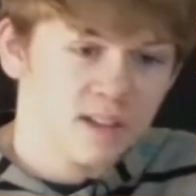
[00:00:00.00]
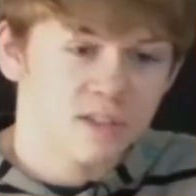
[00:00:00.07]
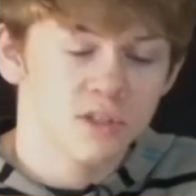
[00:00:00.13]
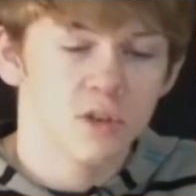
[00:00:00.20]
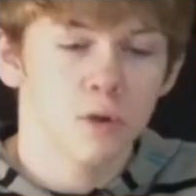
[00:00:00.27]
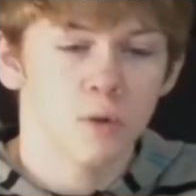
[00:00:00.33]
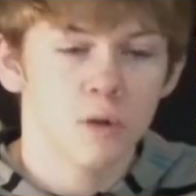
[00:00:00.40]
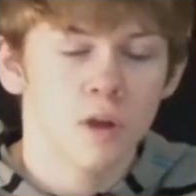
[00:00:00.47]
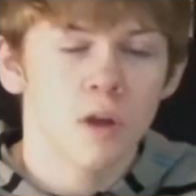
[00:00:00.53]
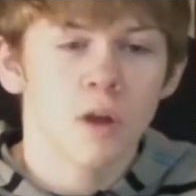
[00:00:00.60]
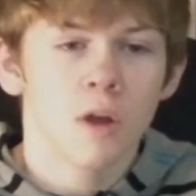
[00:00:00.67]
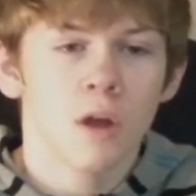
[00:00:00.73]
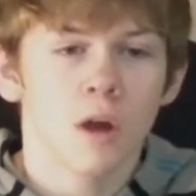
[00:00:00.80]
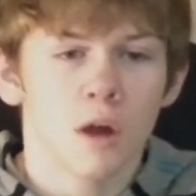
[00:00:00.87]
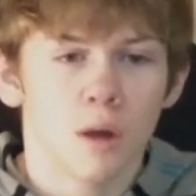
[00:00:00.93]
egg, so
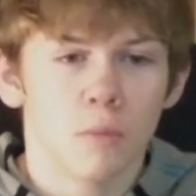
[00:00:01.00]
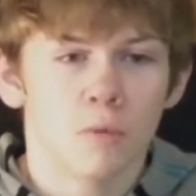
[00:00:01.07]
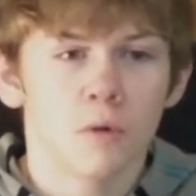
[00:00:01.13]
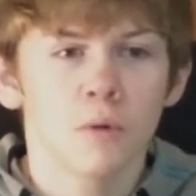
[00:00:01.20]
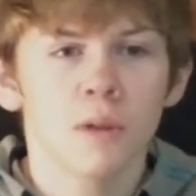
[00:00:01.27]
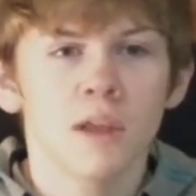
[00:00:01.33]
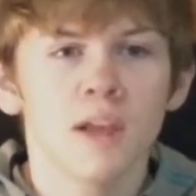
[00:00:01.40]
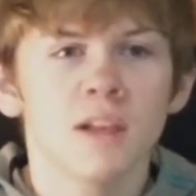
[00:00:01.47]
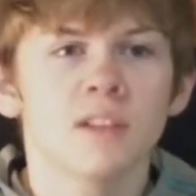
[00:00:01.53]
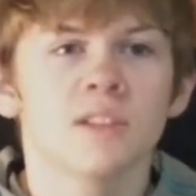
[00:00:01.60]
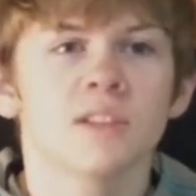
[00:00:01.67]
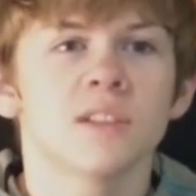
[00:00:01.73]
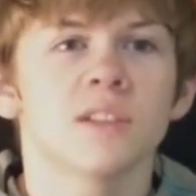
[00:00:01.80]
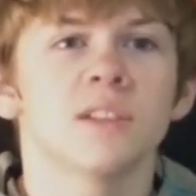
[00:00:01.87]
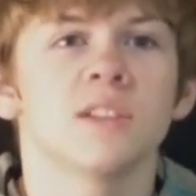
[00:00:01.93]

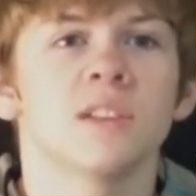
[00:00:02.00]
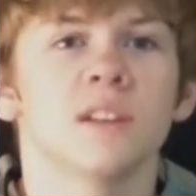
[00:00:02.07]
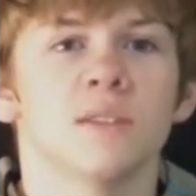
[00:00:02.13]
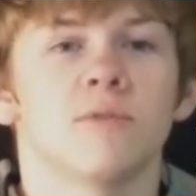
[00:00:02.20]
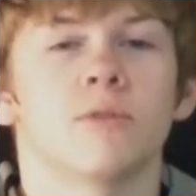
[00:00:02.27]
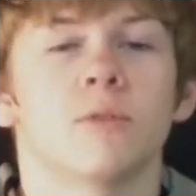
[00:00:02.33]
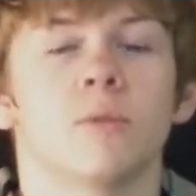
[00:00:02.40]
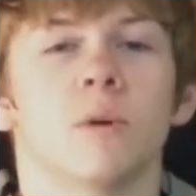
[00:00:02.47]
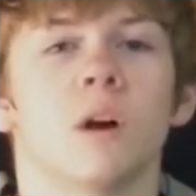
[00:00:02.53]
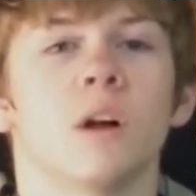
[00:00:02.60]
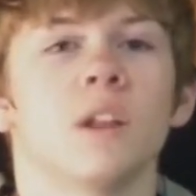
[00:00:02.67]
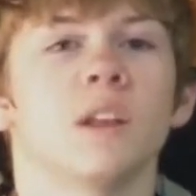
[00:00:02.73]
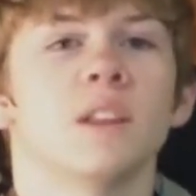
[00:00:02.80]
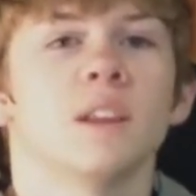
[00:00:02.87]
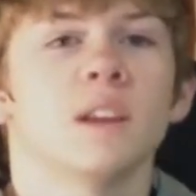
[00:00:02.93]
Rodan's in the city for a
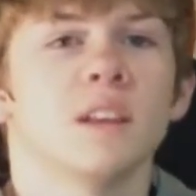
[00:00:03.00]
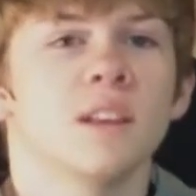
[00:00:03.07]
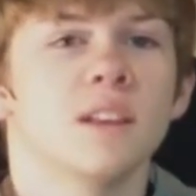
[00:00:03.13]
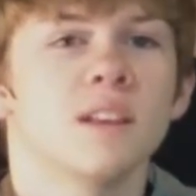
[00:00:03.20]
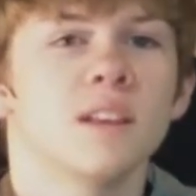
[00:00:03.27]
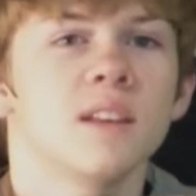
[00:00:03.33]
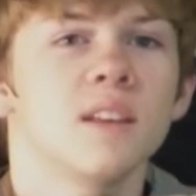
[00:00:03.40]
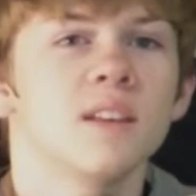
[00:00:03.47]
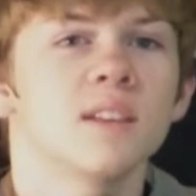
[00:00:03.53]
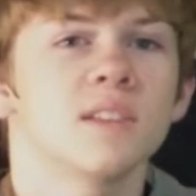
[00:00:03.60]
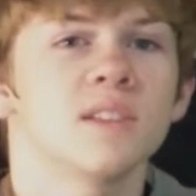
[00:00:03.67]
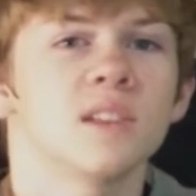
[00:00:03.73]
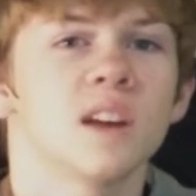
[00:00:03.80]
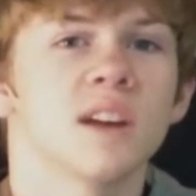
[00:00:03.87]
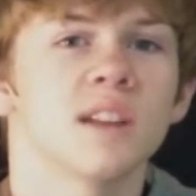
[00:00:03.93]
while, and then he
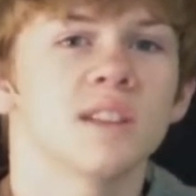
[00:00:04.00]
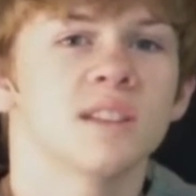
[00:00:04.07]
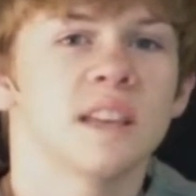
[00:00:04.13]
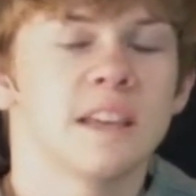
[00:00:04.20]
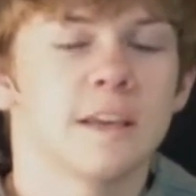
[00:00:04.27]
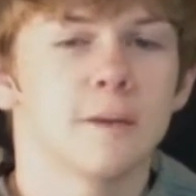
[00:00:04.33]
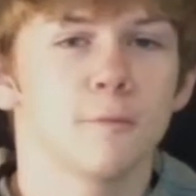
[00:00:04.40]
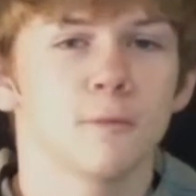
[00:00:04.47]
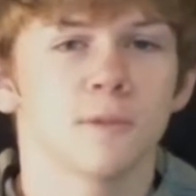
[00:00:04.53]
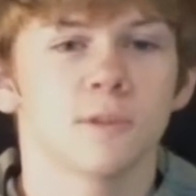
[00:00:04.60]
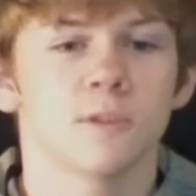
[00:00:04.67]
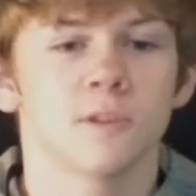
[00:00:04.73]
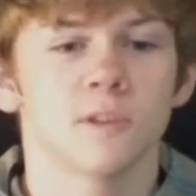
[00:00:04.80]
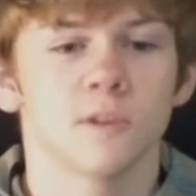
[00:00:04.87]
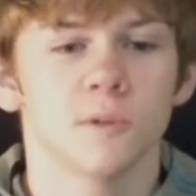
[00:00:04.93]
decides that he
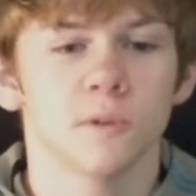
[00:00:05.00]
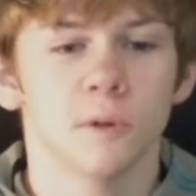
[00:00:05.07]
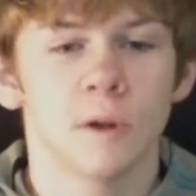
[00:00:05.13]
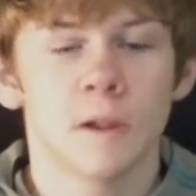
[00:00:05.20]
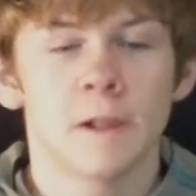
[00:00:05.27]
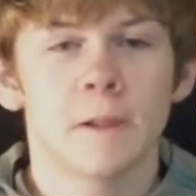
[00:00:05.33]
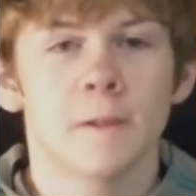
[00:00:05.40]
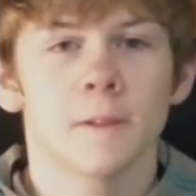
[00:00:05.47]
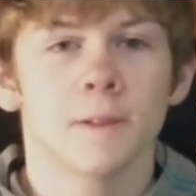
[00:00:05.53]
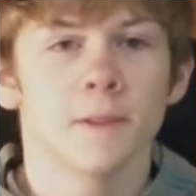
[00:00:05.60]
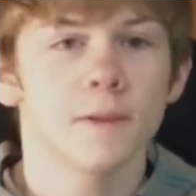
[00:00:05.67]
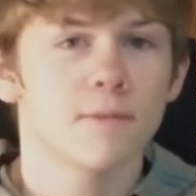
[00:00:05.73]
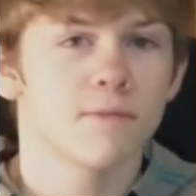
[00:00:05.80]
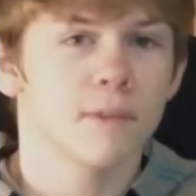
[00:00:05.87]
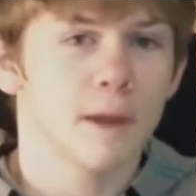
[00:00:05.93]
wants to
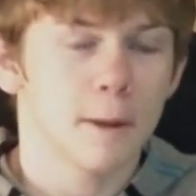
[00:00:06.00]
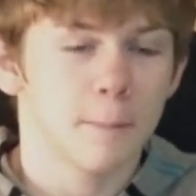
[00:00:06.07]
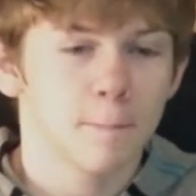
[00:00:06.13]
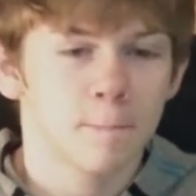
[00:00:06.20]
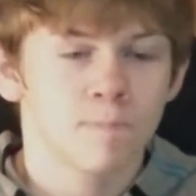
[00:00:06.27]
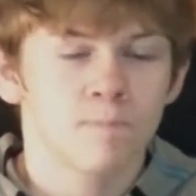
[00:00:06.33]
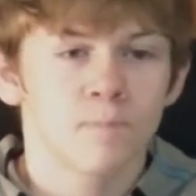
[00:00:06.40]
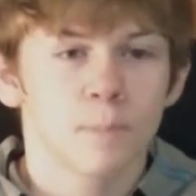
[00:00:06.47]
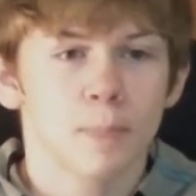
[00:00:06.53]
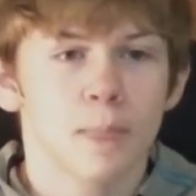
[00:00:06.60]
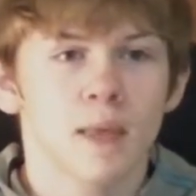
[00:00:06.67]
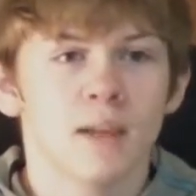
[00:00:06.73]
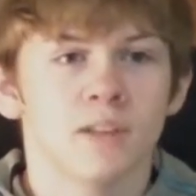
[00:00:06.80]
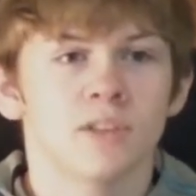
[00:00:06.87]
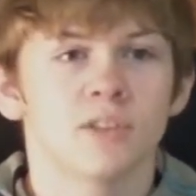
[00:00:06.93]
live there.
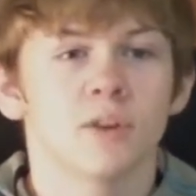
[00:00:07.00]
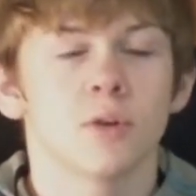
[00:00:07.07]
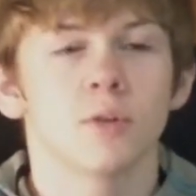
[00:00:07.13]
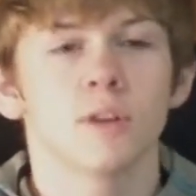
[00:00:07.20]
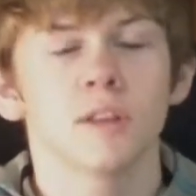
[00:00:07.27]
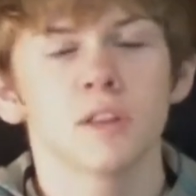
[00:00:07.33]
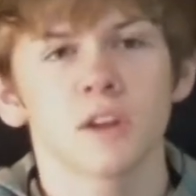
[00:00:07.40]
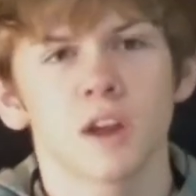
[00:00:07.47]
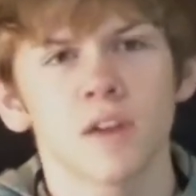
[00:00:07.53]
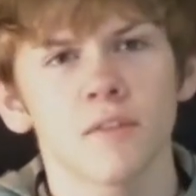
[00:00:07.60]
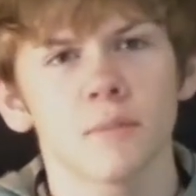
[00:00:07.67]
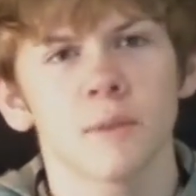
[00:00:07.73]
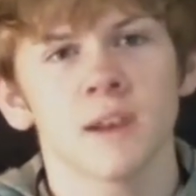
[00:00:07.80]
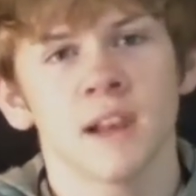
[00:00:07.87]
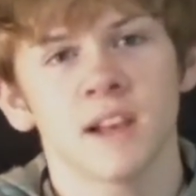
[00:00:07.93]
And so then the
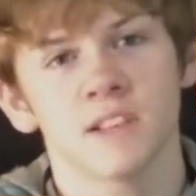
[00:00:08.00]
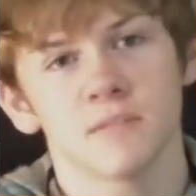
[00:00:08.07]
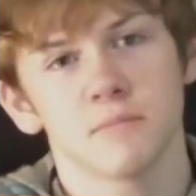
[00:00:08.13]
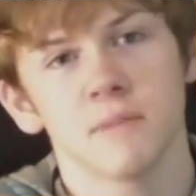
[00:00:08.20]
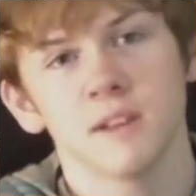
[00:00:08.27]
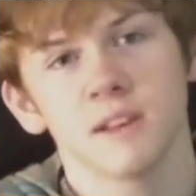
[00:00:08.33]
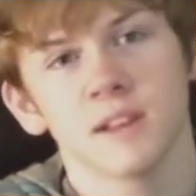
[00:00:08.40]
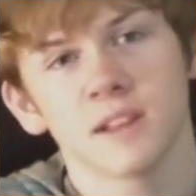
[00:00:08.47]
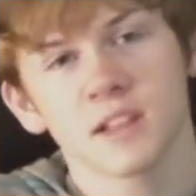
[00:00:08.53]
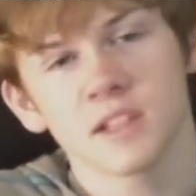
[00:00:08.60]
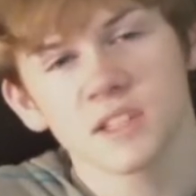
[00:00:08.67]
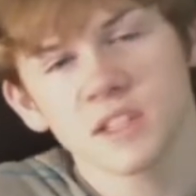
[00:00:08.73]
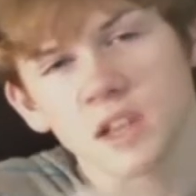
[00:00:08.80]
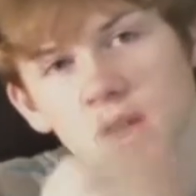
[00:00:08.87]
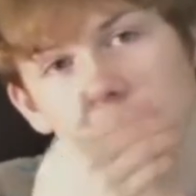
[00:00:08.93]
government has a meeting.
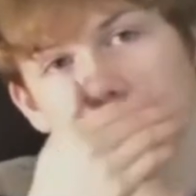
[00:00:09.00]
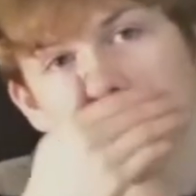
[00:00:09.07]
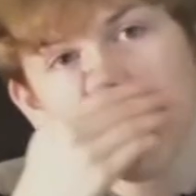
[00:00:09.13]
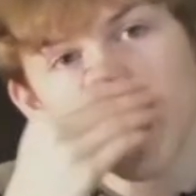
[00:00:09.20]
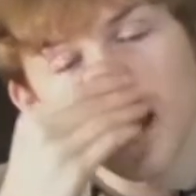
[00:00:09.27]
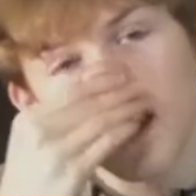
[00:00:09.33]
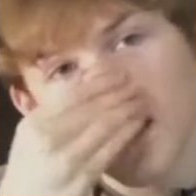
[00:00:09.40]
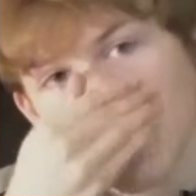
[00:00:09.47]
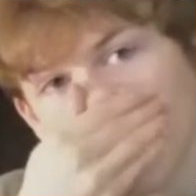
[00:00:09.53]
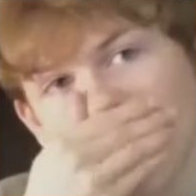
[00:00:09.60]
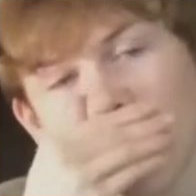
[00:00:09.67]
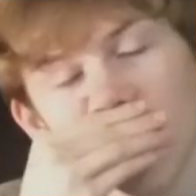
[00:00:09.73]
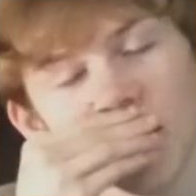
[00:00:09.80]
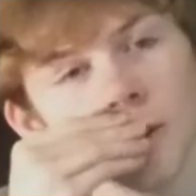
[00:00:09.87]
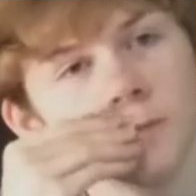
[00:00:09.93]
They say,
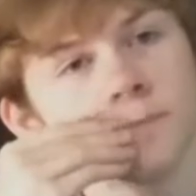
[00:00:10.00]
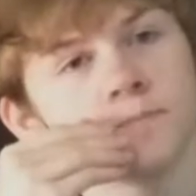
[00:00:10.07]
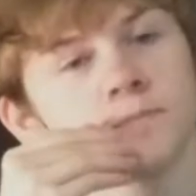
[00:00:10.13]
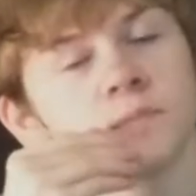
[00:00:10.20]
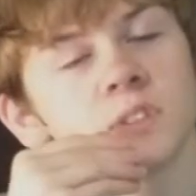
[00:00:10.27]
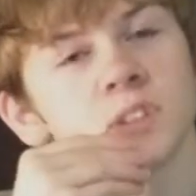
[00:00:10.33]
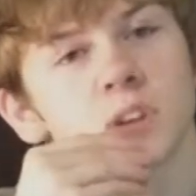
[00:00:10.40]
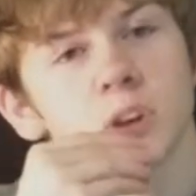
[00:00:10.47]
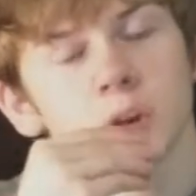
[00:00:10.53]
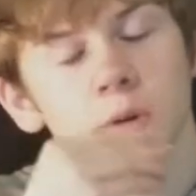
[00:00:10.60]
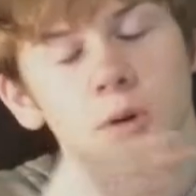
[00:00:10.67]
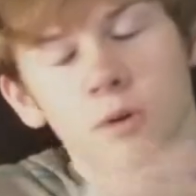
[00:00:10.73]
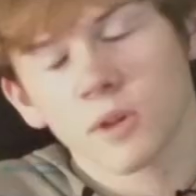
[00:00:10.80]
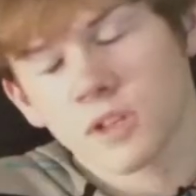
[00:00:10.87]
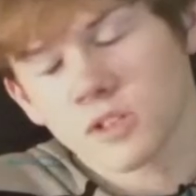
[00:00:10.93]
Well,
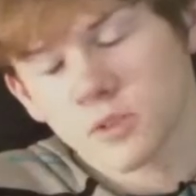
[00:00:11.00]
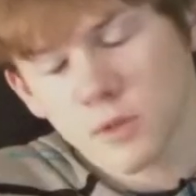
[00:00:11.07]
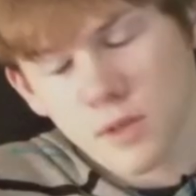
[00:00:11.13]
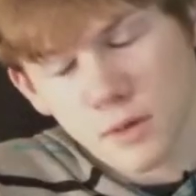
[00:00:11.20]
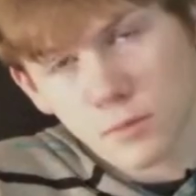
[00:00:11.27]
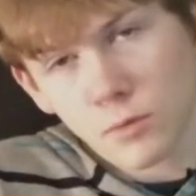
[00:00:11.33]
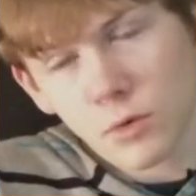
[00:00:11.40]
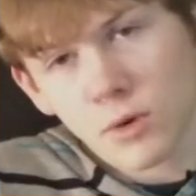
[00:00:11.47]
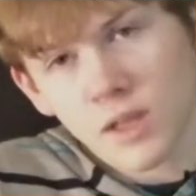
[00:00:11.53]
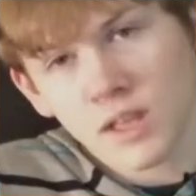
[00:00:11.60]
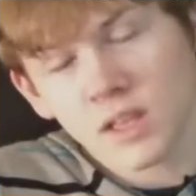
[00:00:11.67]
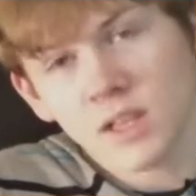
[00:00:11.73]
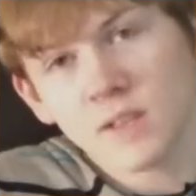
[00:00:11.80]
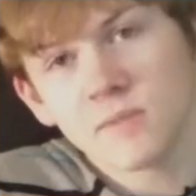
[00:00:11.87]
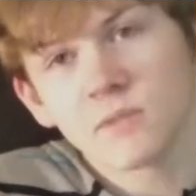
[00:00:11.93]
okay, so then
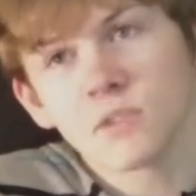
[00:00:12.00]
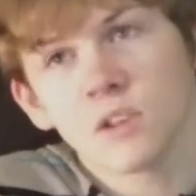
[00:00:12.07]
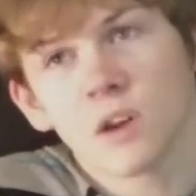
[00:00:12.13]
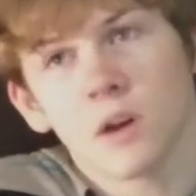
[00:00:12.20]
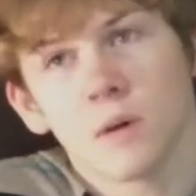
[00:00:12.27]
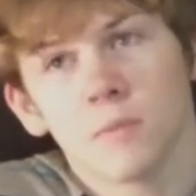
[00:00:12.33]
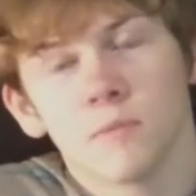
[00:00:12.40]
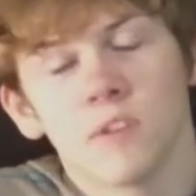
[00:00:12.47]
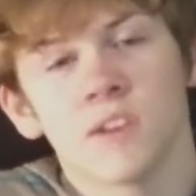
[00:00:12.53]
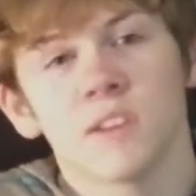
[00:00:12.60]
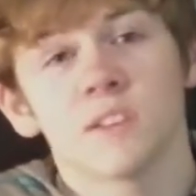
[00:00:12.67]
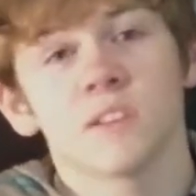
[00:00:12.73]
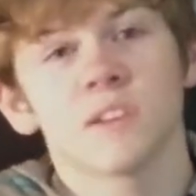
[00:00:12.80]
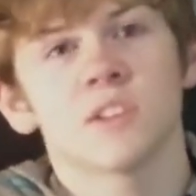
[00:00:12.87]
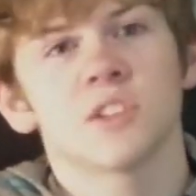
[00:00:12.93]
Rodan leaves.
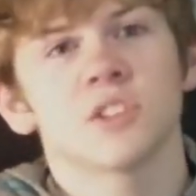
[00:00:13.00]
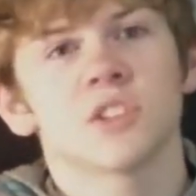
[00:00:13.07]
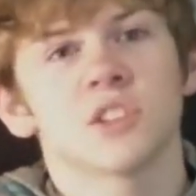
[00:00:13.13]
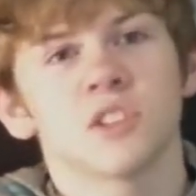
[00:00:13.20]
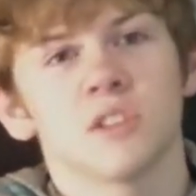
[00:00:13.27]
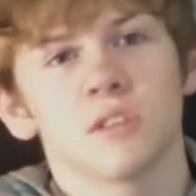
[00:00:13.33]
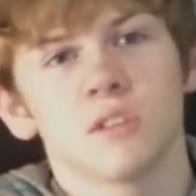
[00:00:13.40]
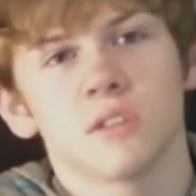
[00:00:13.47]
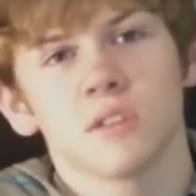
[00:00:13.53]
They sug